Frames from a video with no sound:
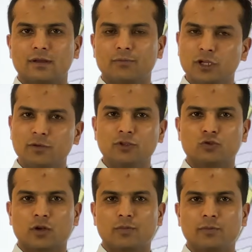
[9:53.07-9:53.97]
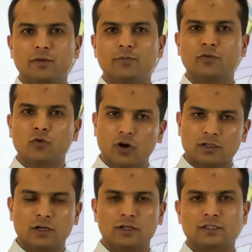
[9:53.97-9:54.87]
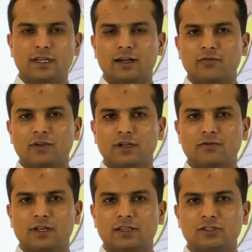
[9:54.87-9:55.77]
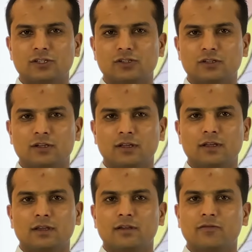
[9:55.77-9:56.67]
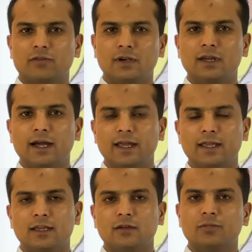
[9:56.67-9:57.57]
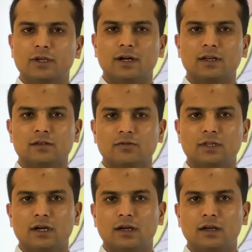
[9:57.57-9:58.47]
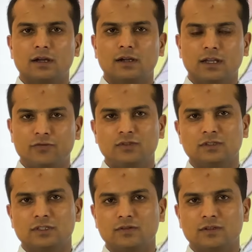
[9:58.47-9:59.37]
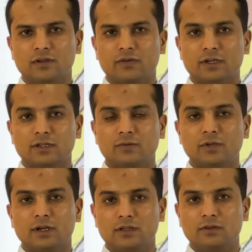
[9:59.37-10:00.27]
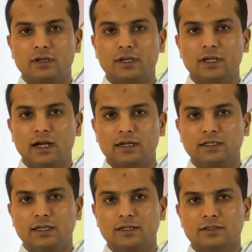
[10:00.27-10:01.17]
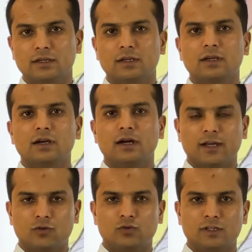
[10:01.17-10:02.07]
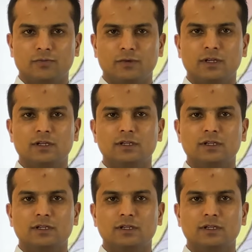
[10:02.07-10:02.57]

premature baby before 32nd week of the gestation, will die because of the deficiency of the surfactant, because of the ARDS, acute respiratory